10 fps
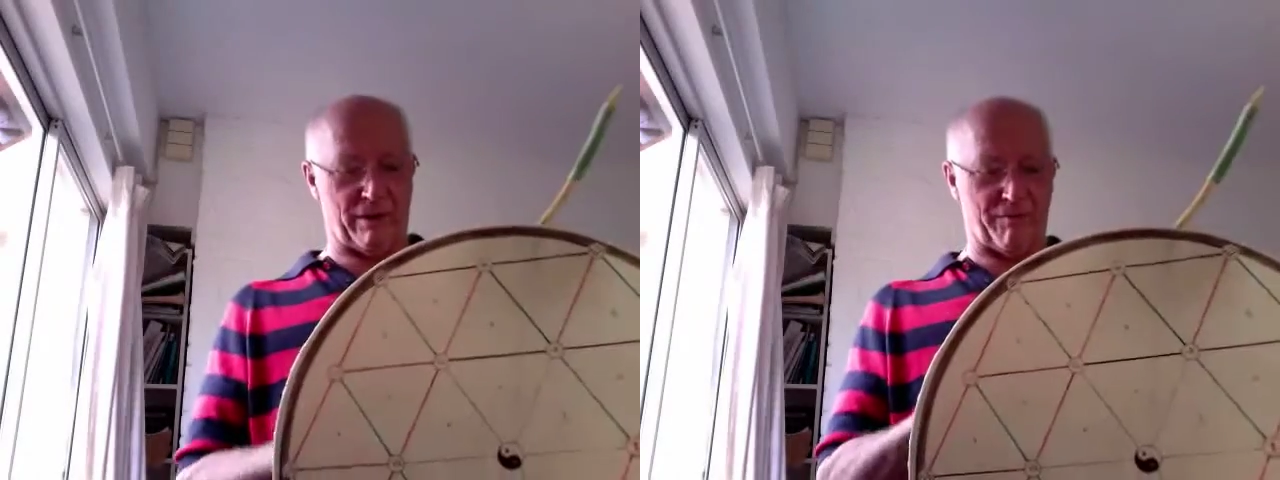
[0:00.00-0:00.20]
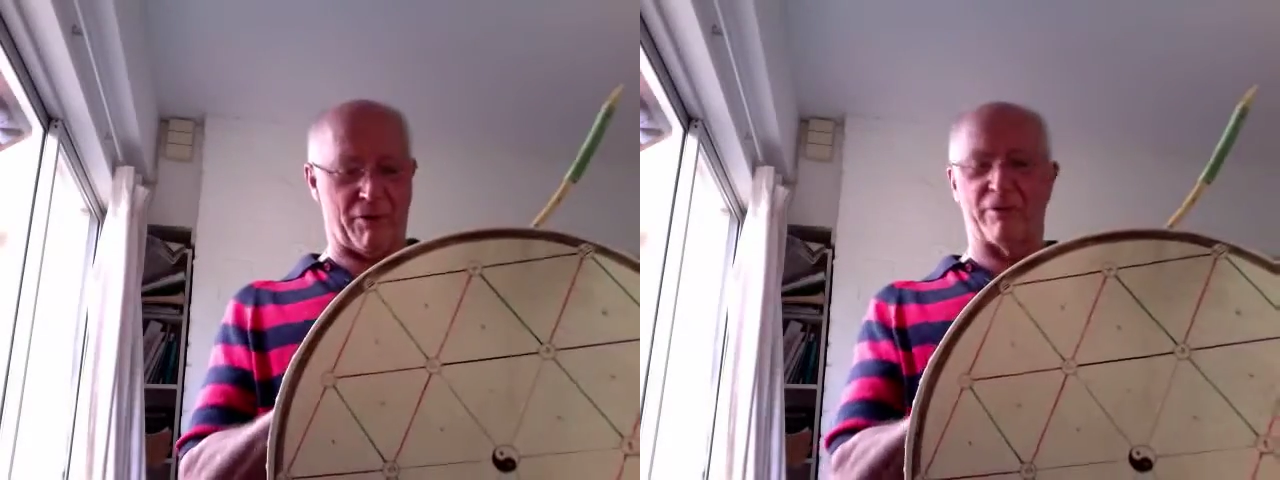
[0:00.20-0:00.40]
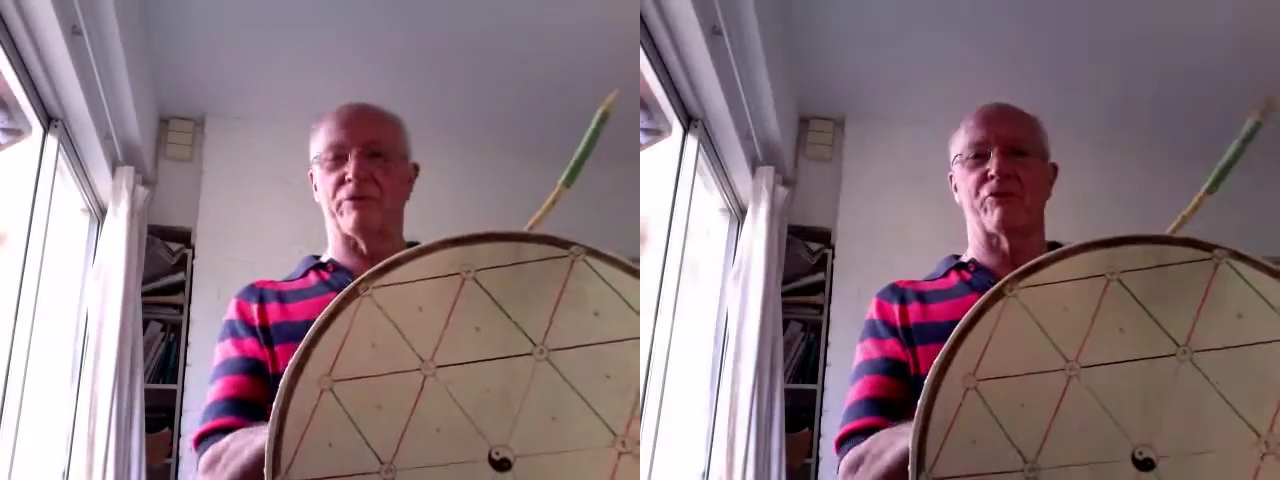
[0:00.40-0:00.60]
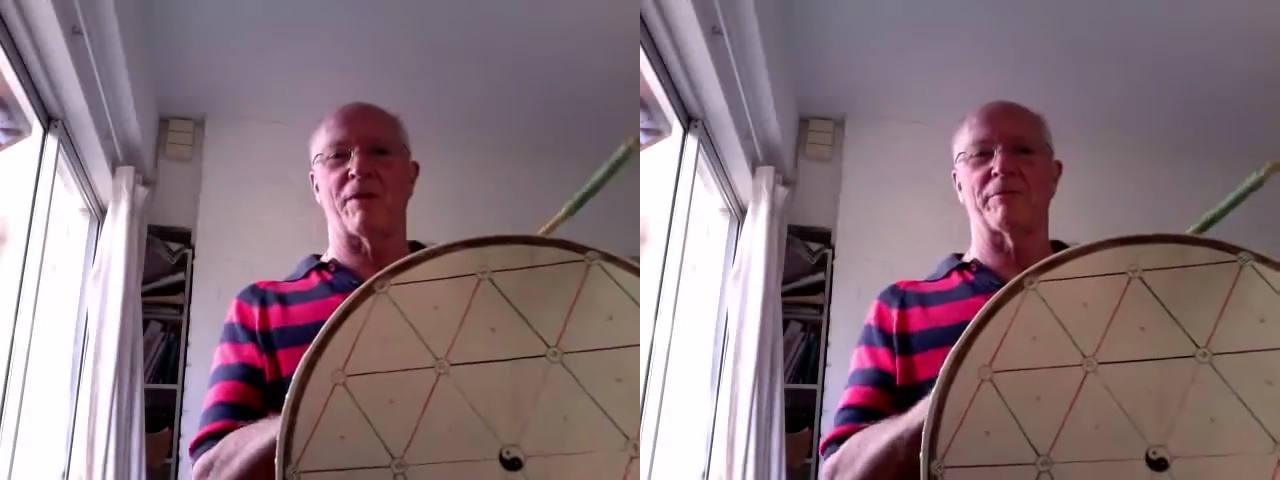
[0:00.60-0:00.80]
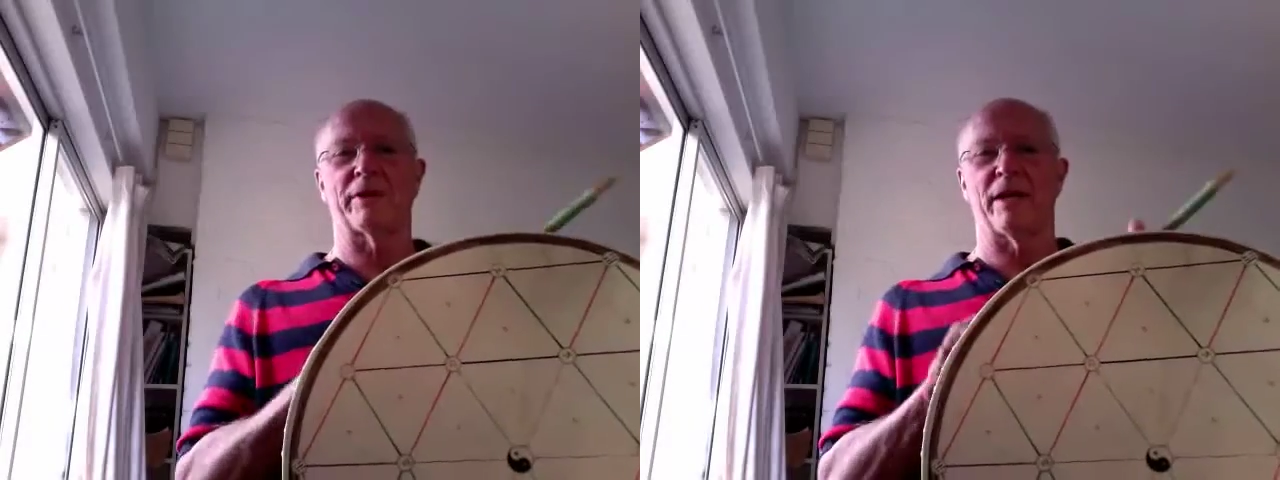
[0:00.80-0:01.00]
Boron
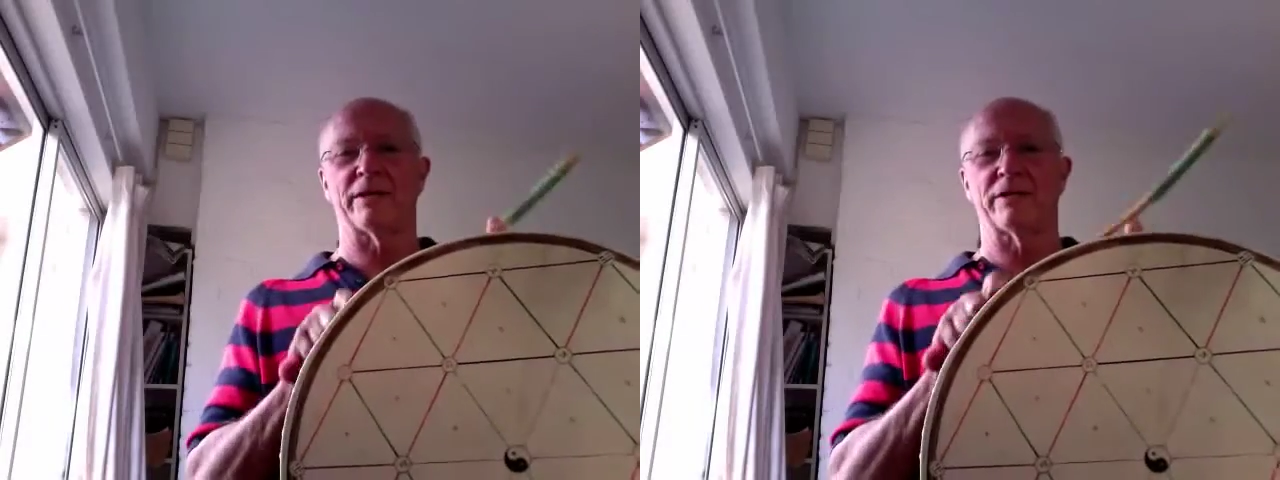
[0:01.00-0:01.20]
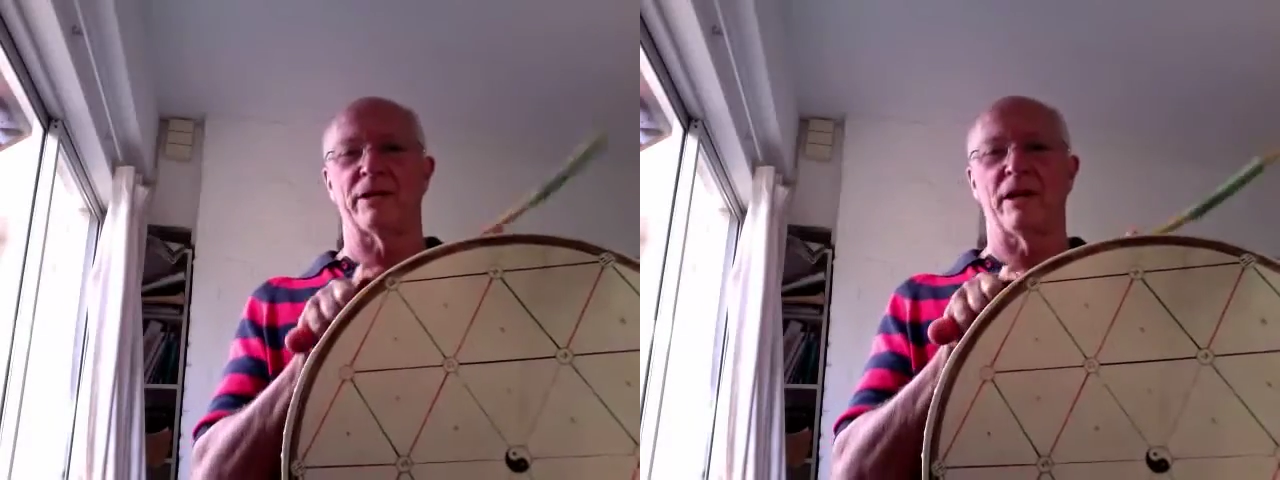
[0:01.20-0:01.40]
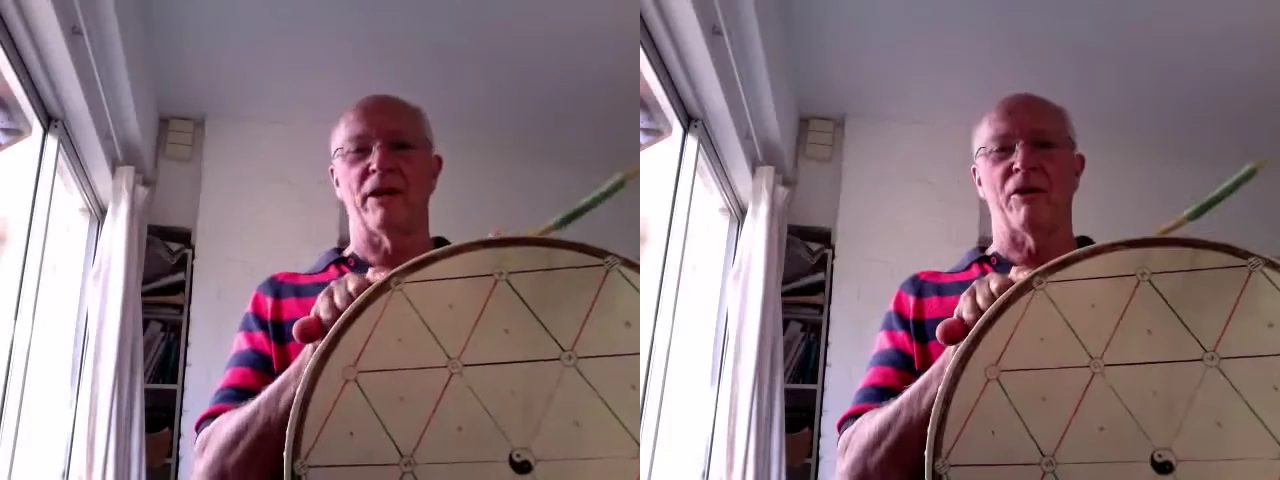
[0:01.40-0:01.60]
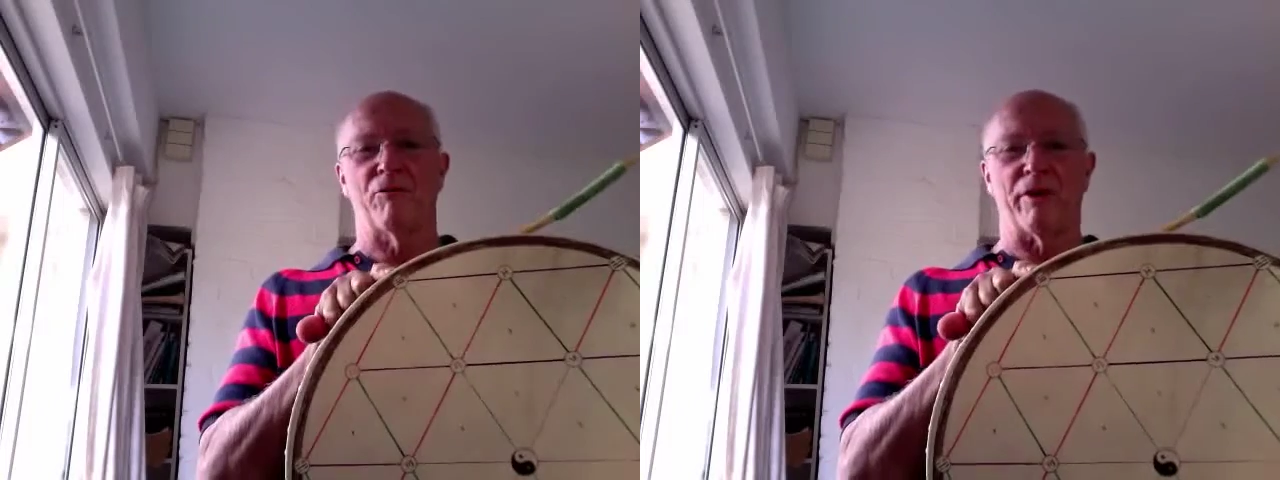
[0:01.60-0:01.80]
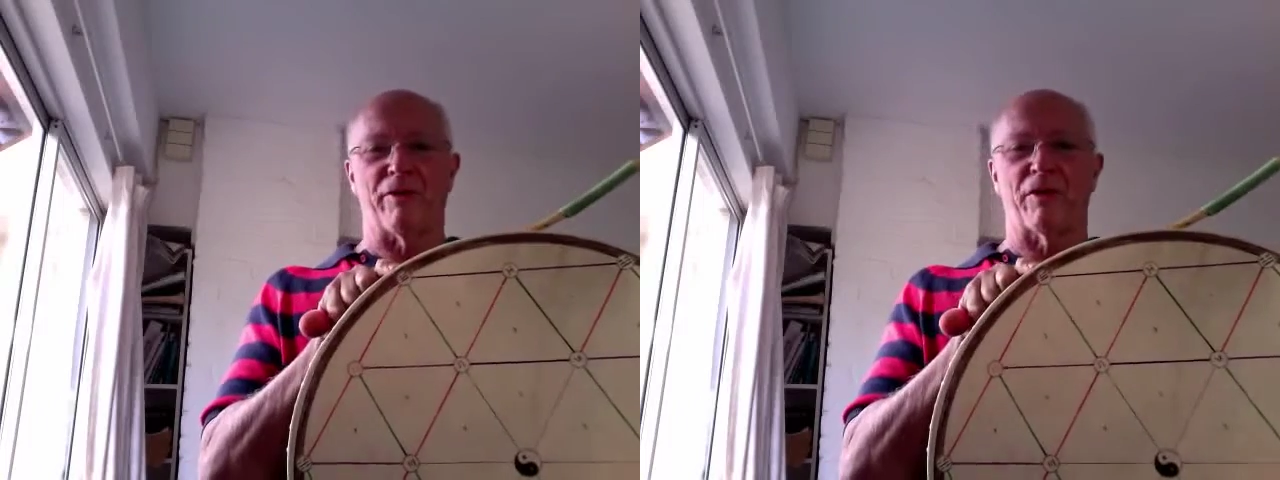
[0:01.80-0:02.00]
drum kit
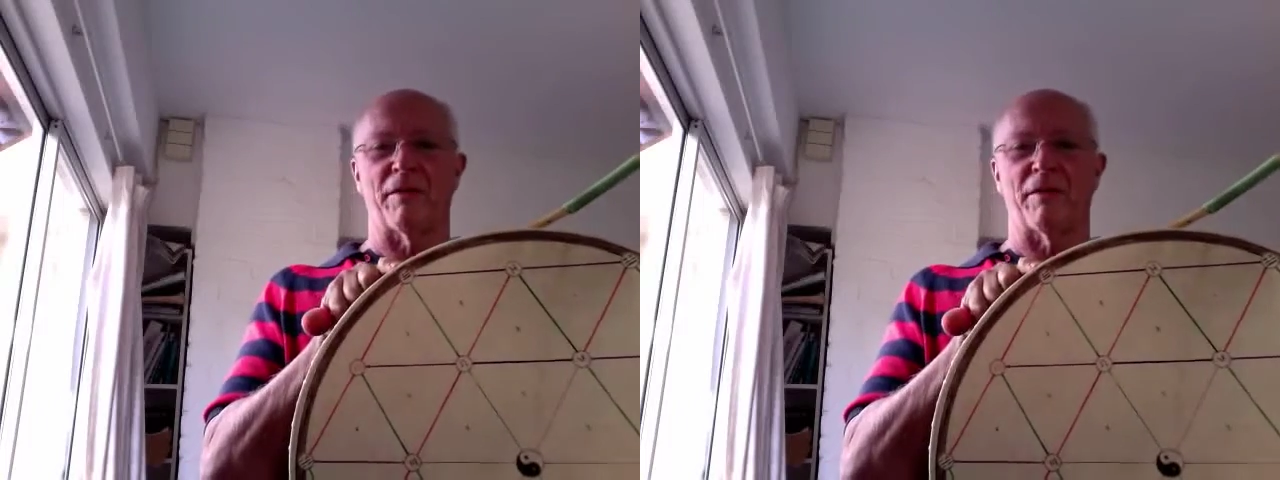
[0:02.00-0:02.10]
with